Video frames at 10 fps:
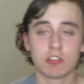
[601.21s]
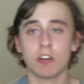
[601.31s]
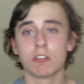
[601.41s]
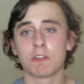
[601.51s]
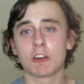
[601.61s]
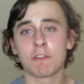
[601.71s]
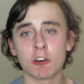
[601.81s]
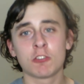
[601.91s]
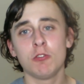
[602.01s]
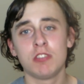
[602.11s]
So for the
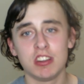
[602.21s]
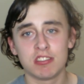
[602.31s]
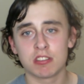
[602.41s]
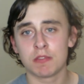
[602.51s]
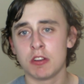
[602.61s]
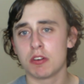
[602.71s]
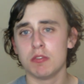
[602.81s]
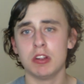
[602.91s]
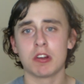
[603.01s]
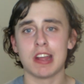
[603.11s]
first two seasons
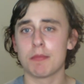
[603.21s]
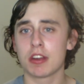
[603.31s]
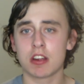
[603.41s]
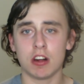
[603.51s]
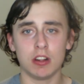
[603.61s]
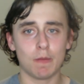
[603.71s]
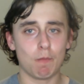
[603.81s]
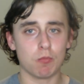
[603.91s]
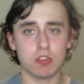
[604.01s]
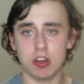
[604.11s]
Yuri Yuri, I'm gonna call
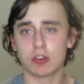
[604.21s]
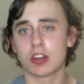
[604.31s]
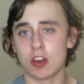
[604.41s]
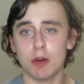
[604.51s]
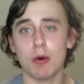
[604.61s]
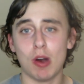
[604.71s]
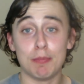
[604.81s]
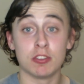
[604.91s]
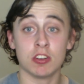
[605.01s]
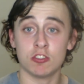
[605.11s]
them Doga Kobo
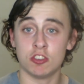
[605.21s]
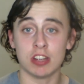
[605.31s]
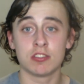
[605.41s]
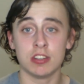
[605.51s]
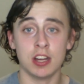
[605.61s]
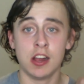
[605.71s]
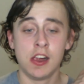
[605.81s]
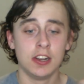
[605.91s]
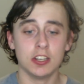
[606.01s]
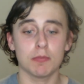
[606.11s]
episodes just to
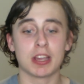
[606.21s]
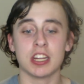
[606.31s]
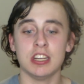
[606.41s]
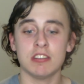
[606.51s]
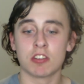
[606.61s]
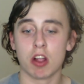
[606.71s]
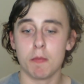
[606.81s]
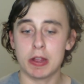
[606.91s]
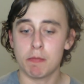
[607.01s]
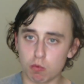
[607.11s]
you know make it easier
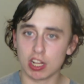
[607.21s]
on me.